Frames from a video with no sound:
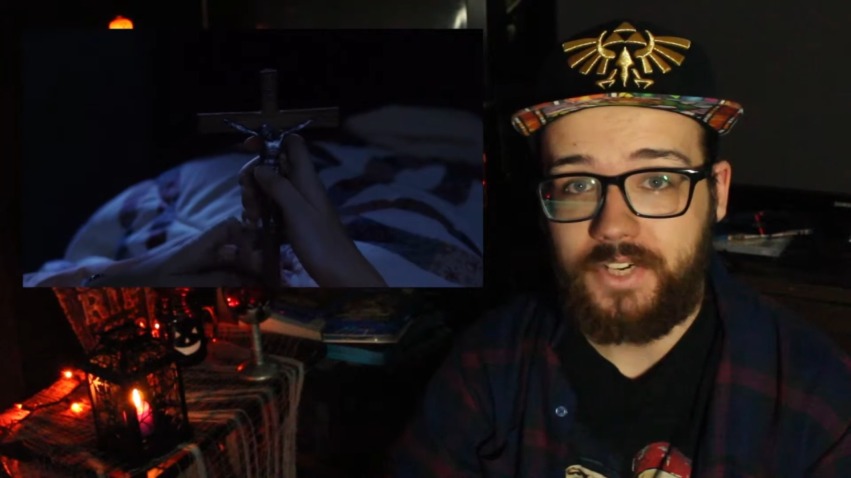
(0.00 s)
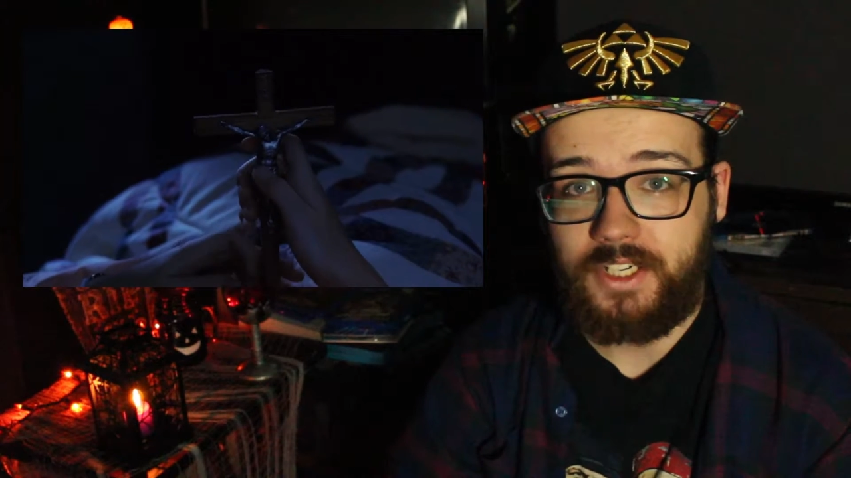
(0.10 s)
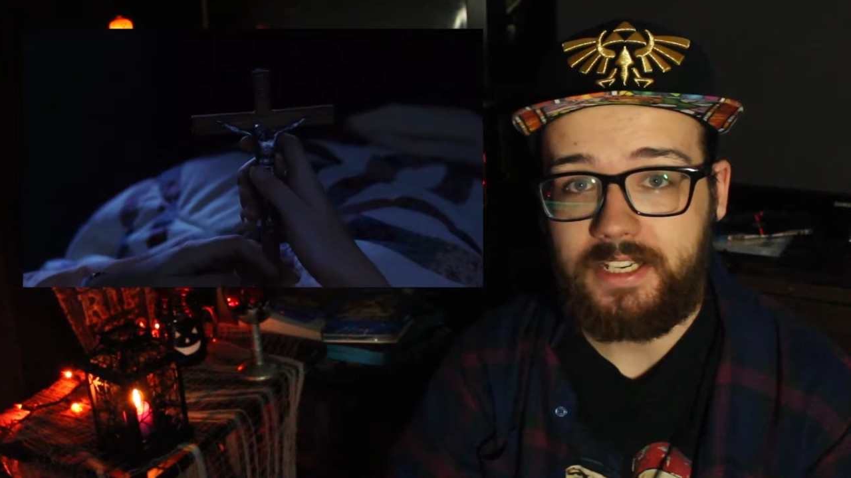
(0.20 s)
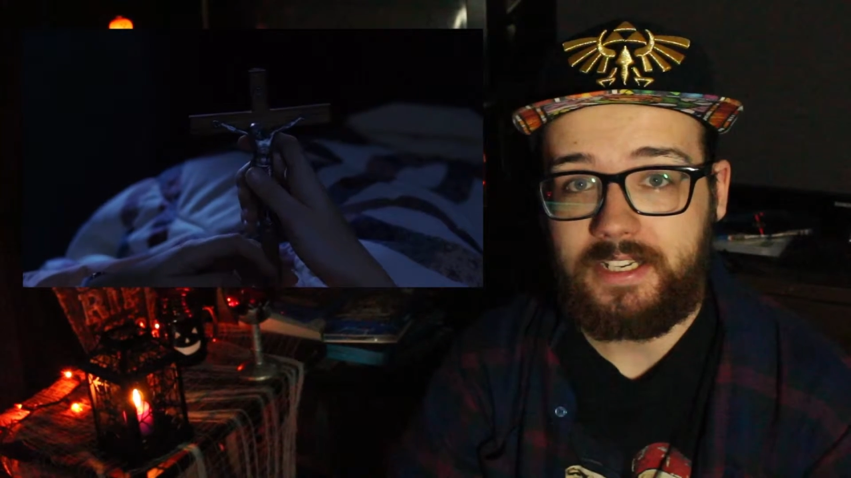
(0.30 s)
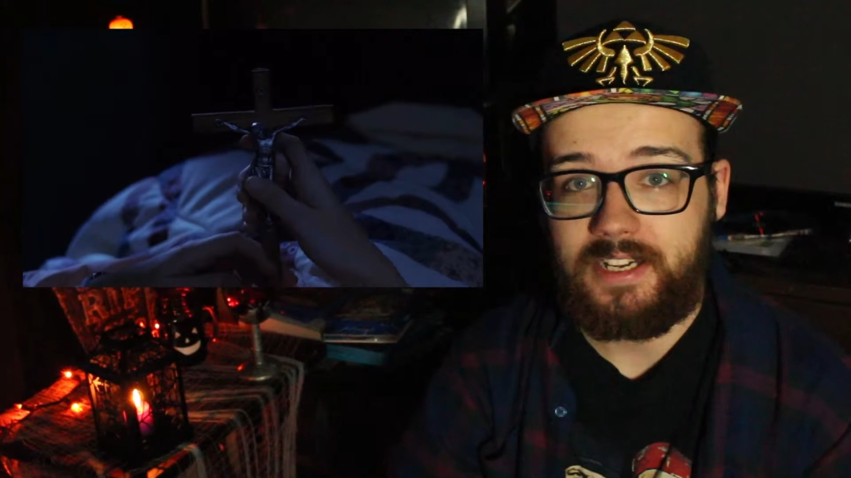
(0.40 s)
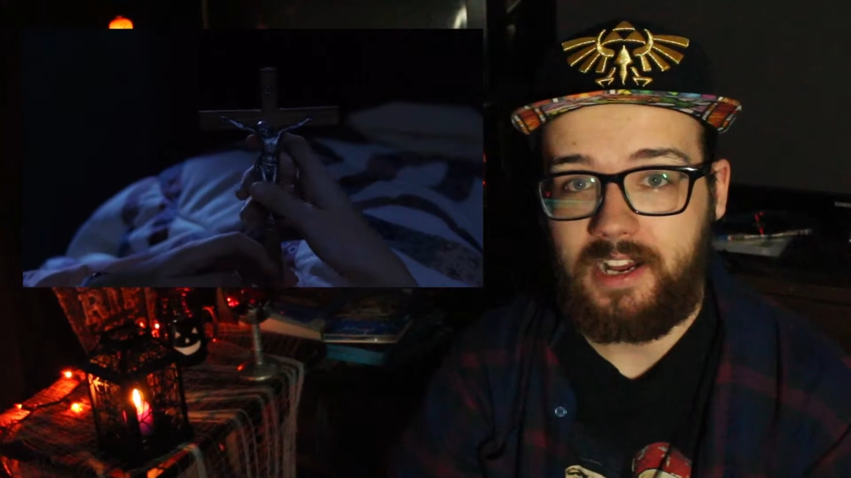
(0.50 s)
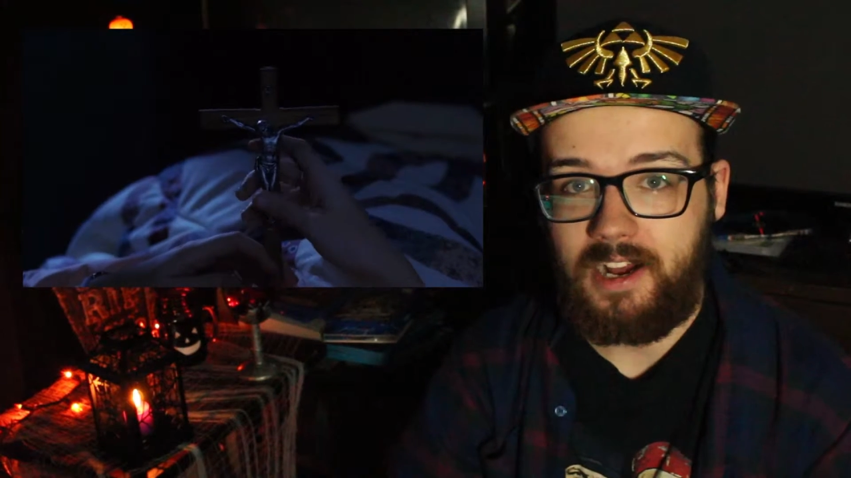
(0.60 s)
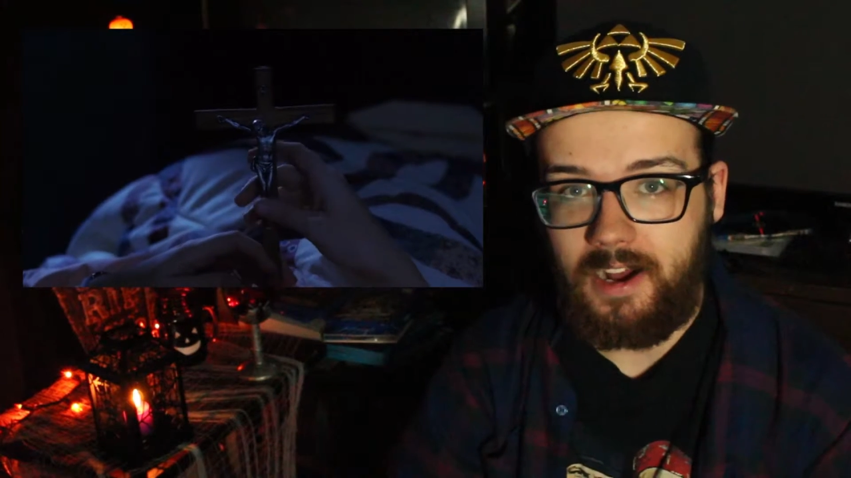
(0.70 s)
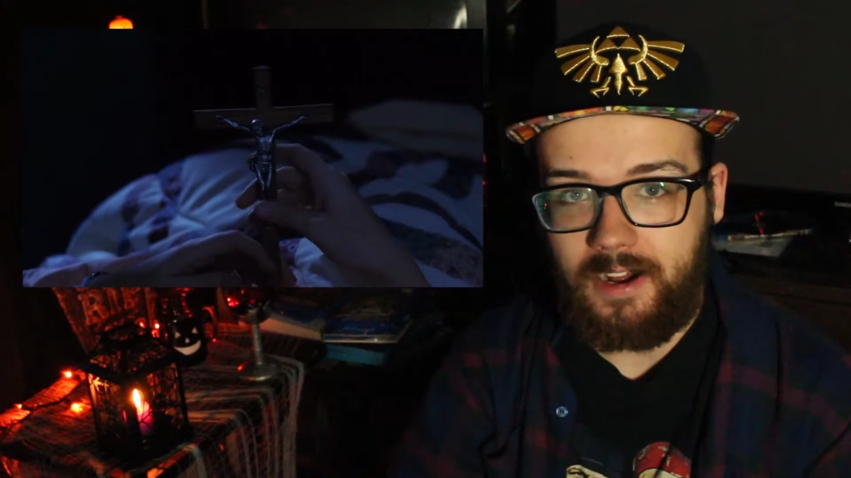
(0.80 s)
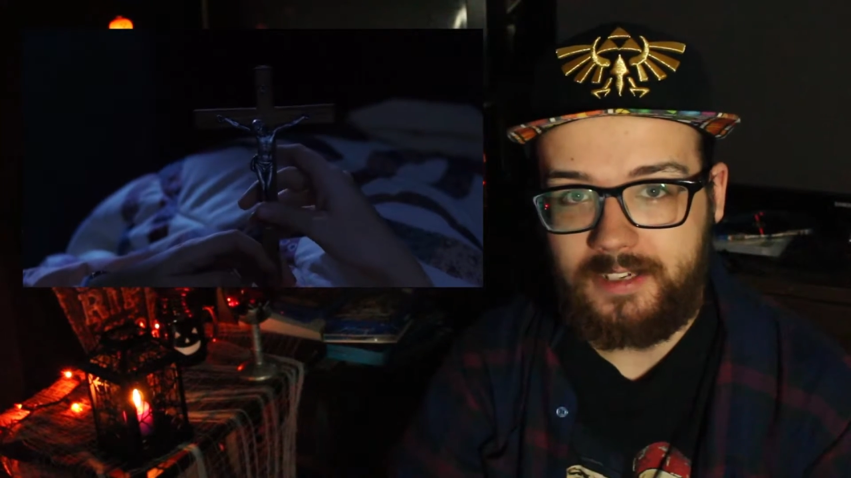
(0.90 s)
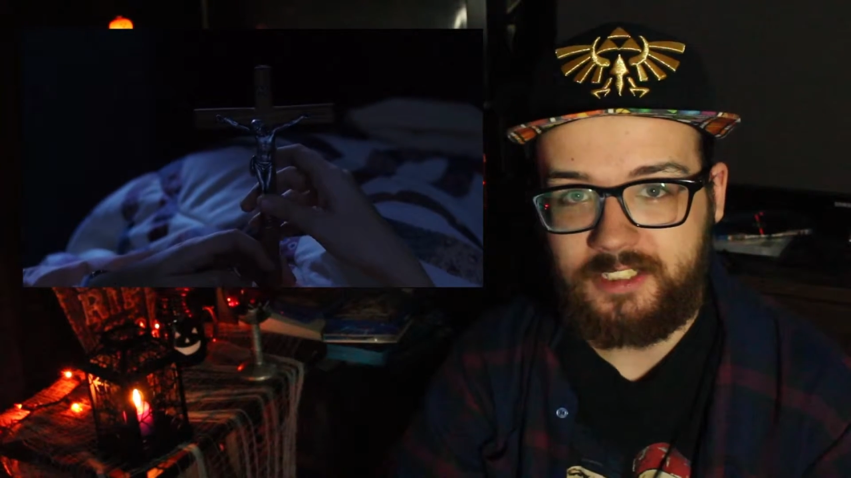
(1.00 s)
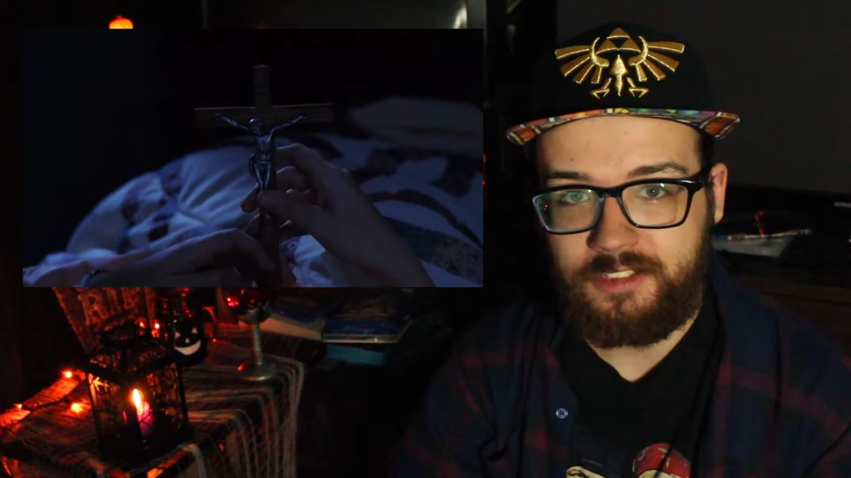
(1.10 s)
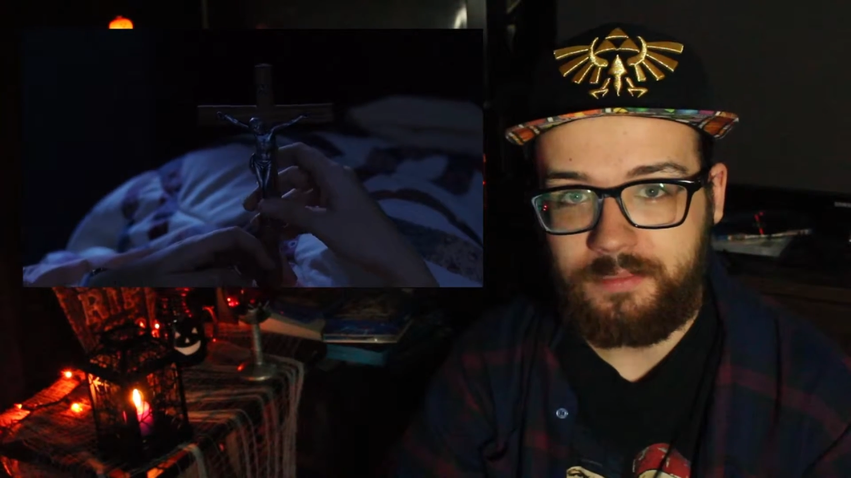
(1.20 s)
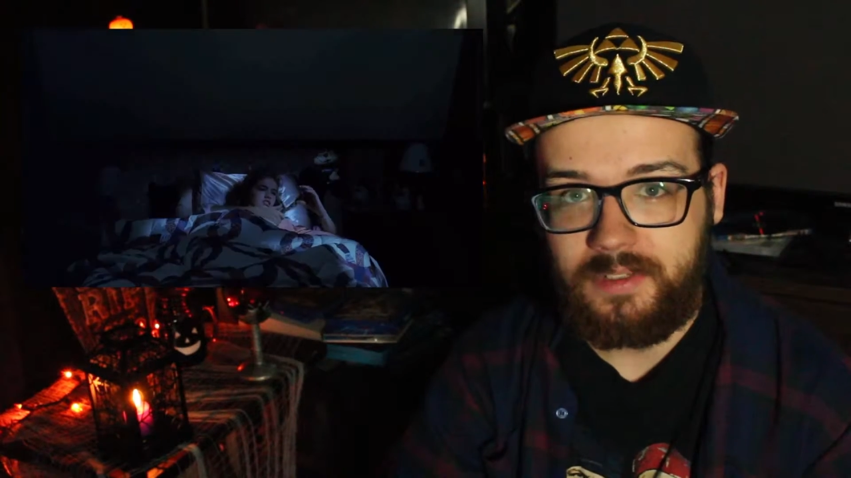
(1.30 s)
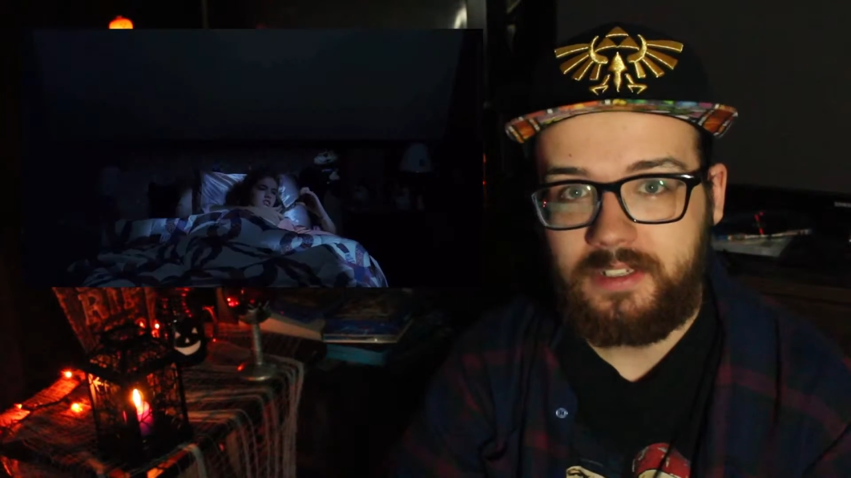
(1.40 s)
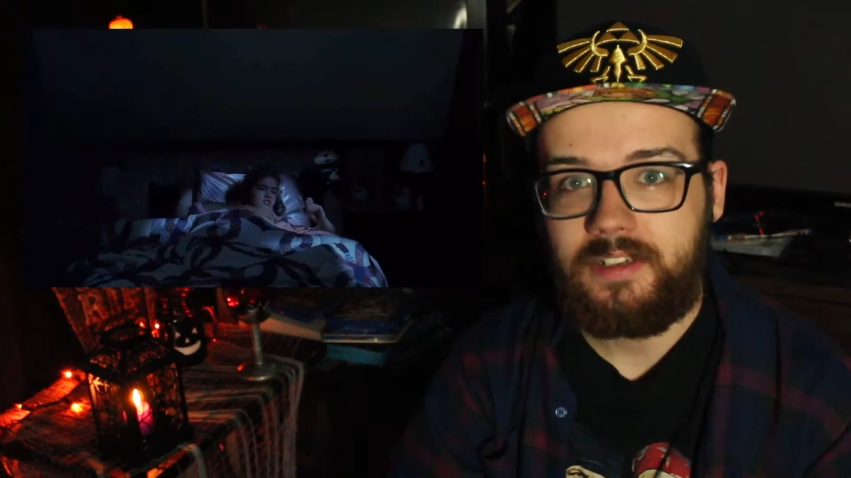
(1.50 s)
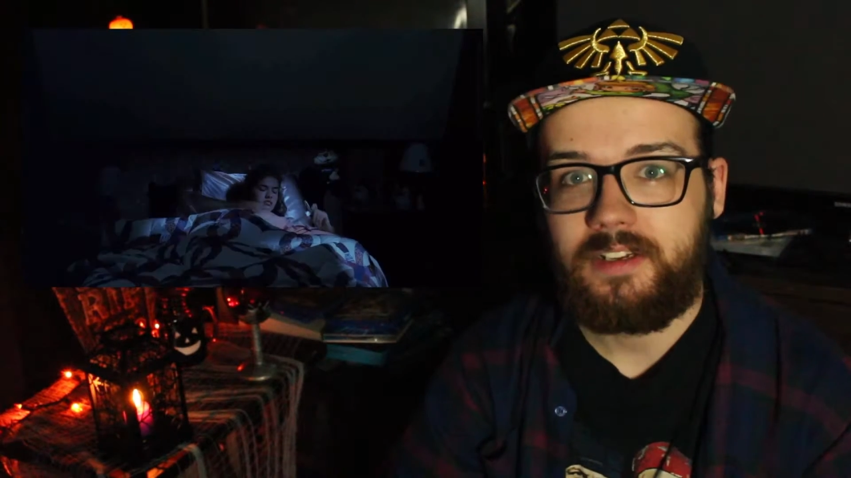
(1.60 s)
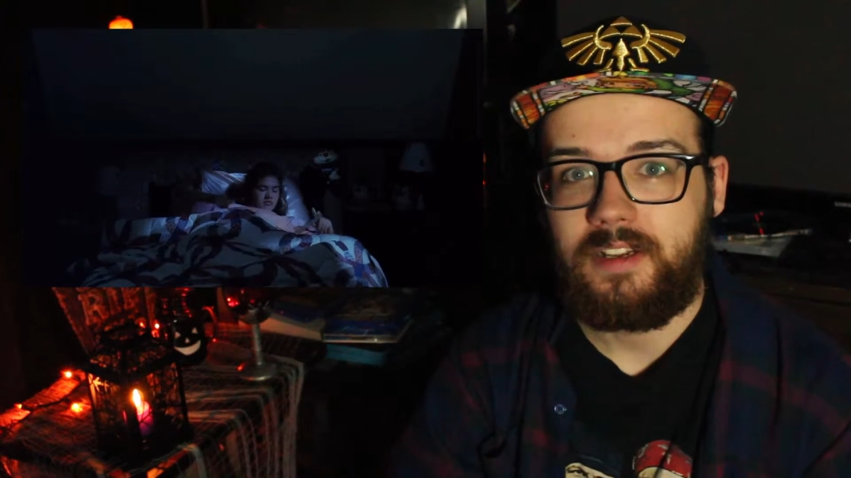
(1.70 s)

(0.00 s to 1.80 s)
fucking awesome